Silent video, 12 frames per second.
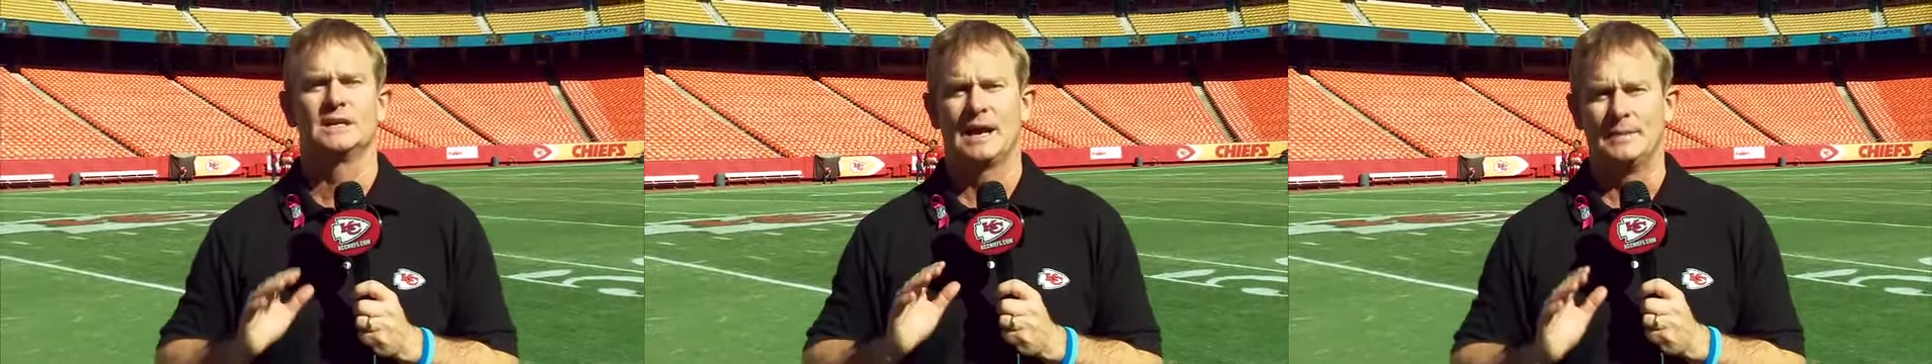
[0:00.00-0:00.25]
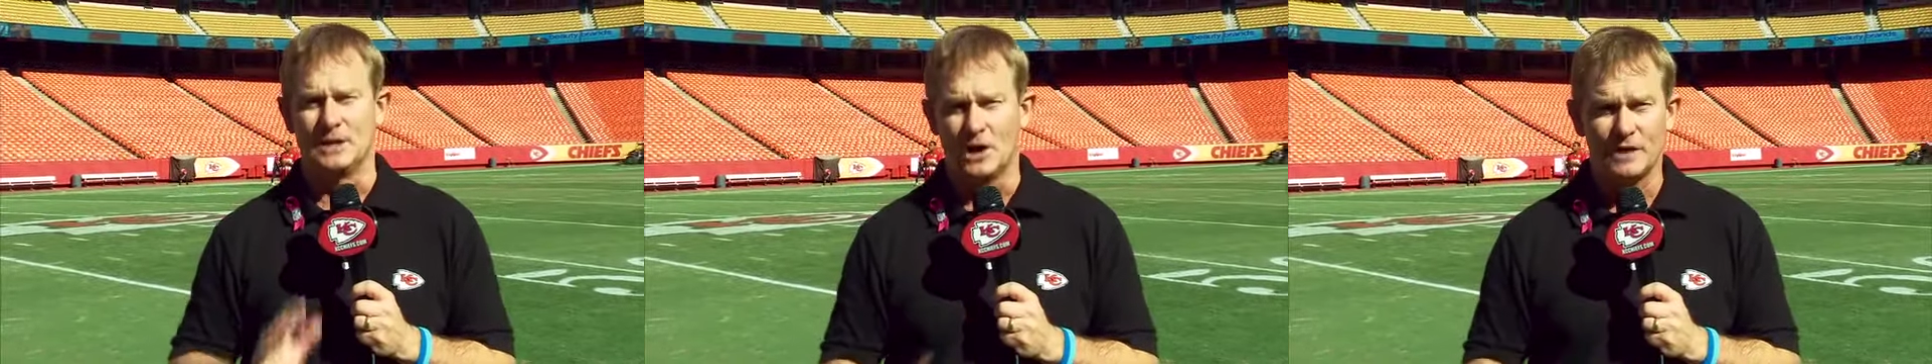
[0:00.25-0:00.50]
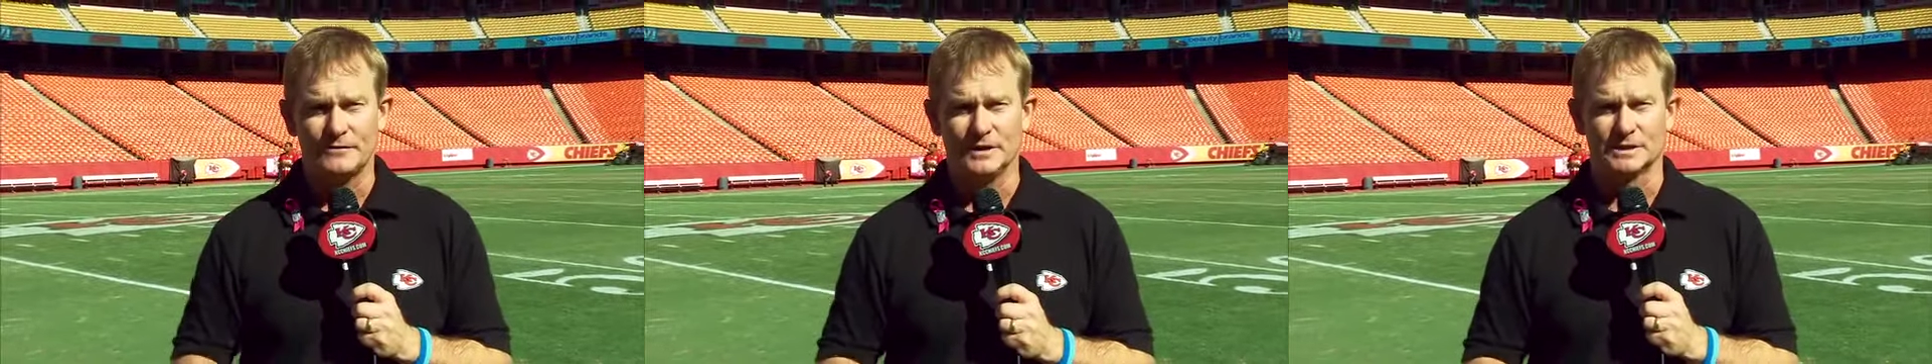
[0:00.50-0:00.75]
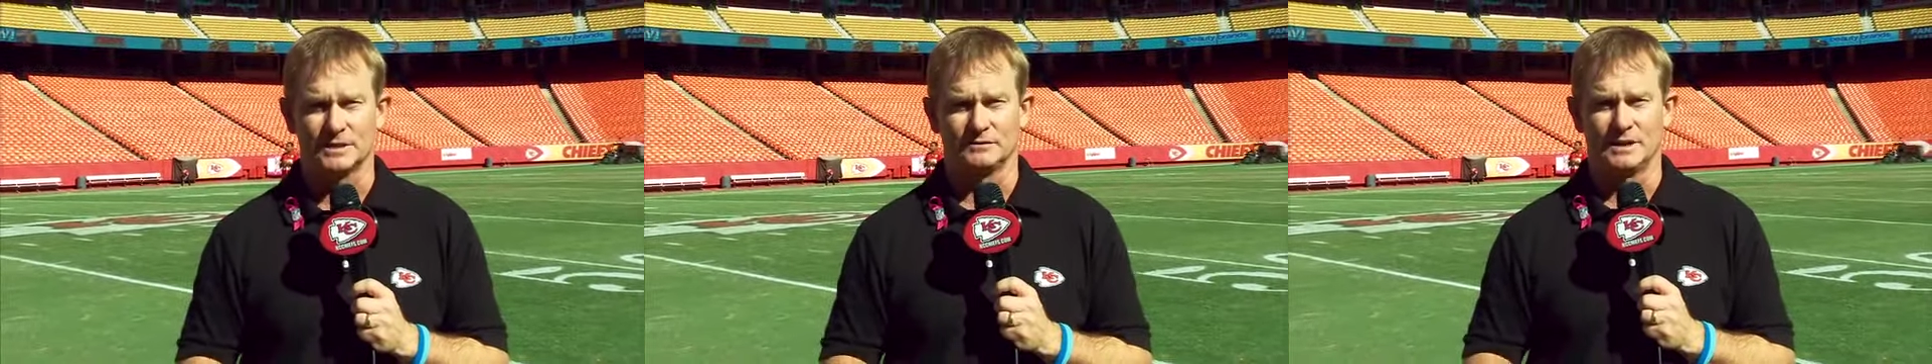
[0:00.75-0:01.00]
And the
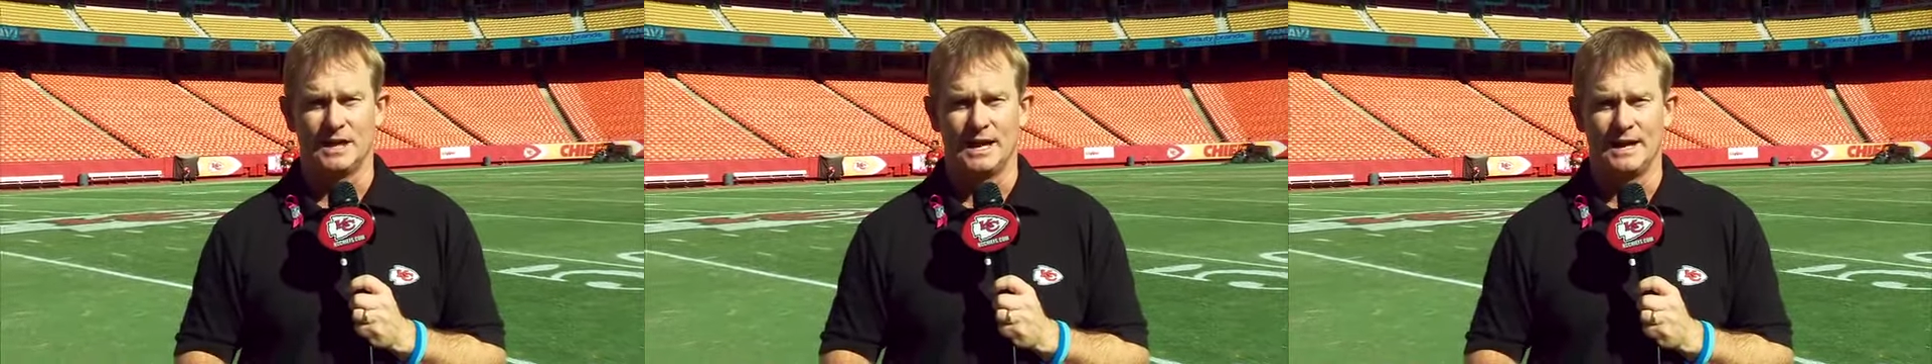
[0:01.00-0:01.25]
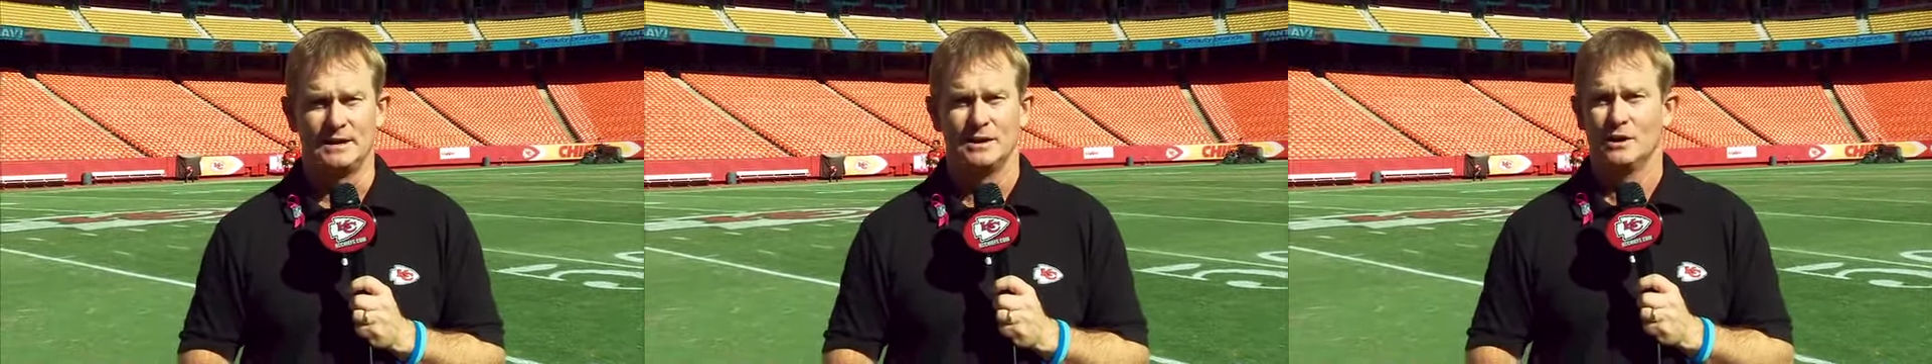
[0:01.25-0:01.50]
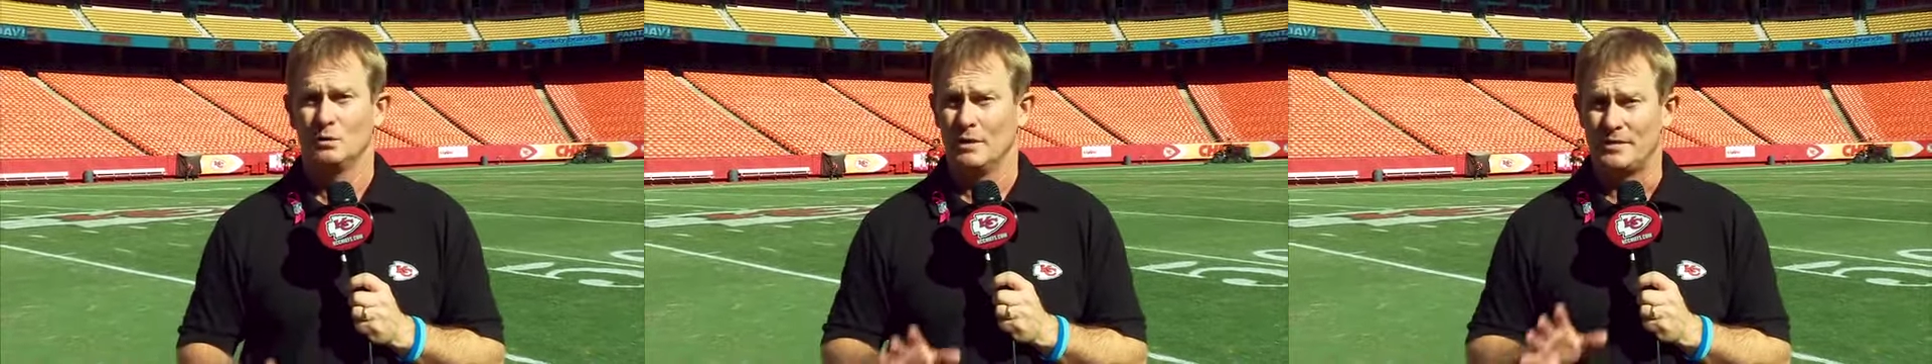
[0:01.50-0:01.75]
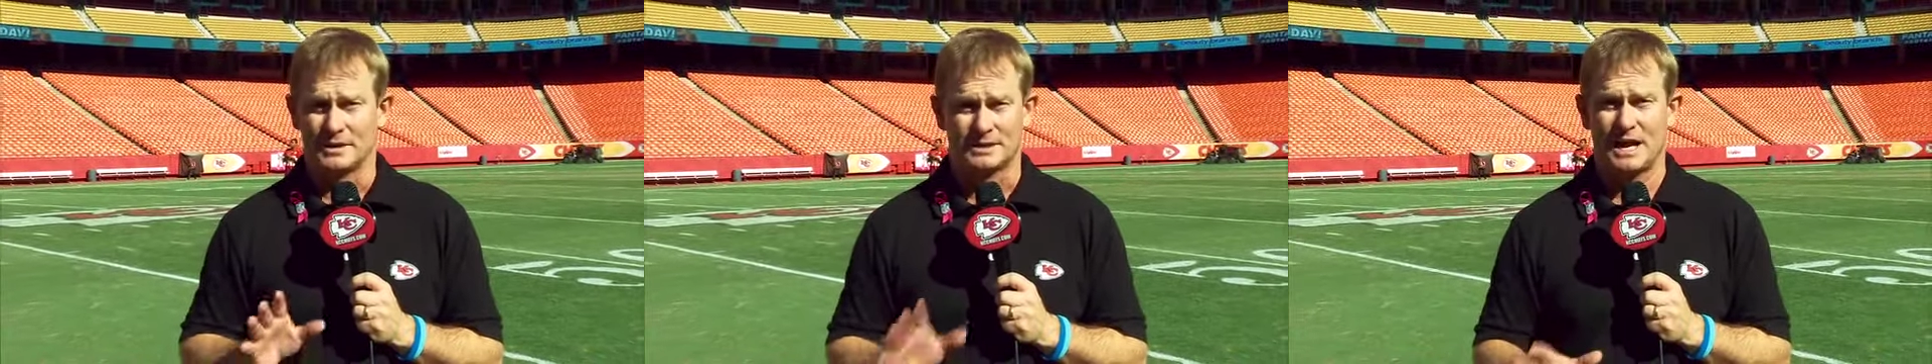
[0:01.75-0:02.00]
offensive line
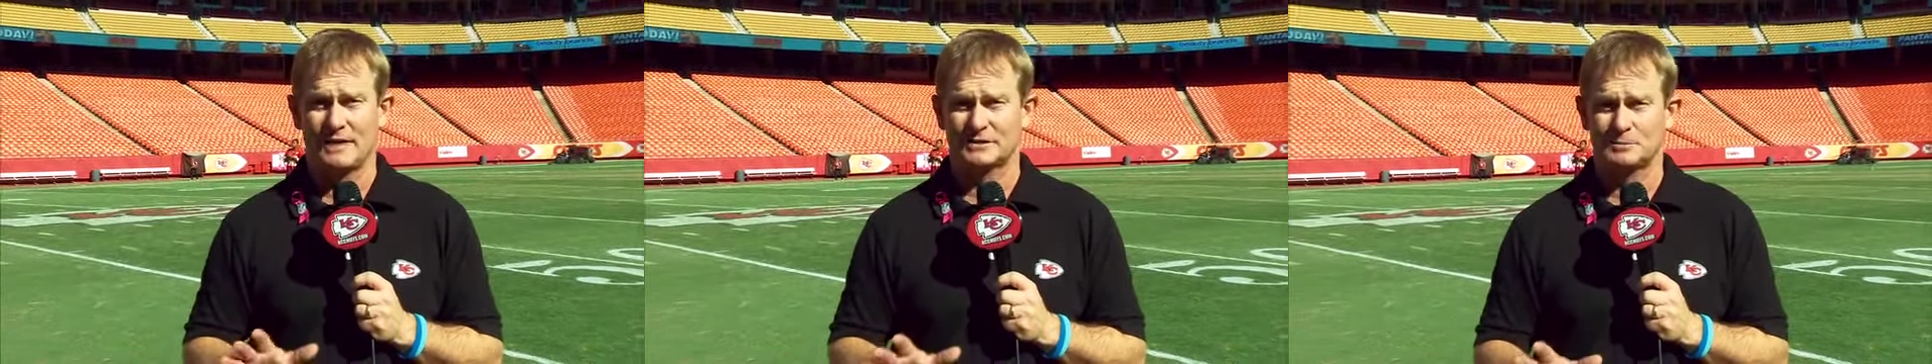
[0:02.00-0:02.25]
with a tough